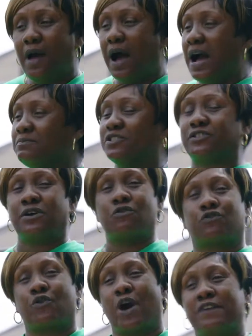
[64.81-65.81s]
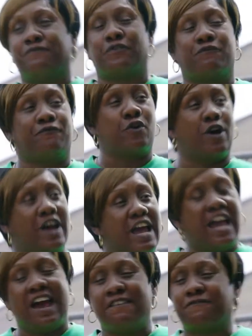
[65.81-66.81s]
I'm so grateful for
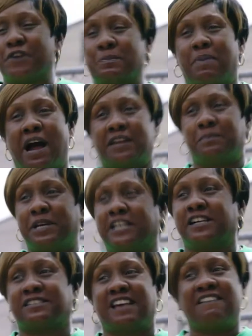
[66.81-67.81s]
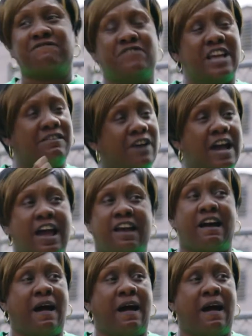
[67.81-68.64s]
everybody because I've never had